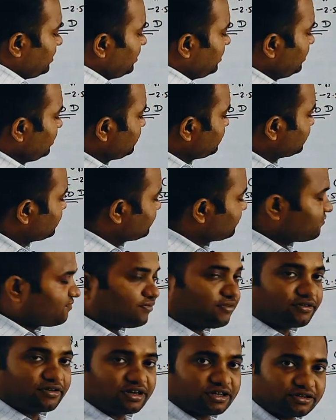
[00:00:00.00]
is
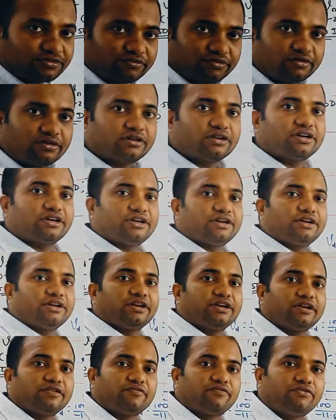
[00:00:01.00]
focused for
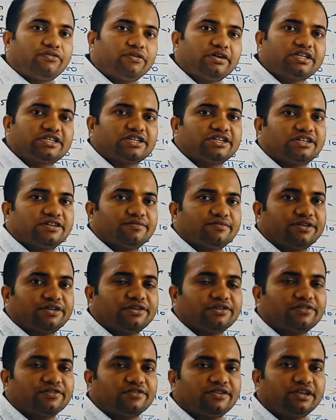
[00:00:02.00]
40 centimeter.
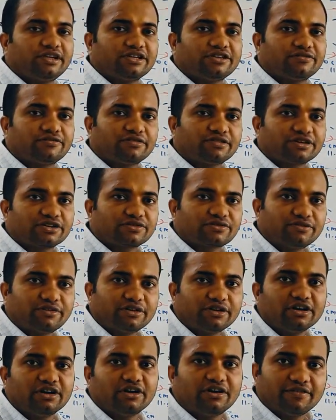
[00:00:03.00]
It's focused for
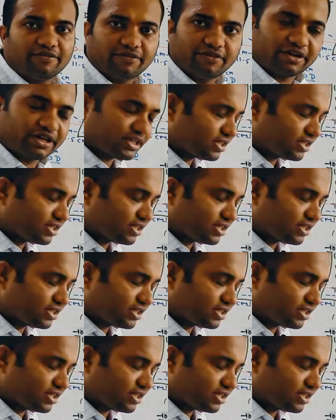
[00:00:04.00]
40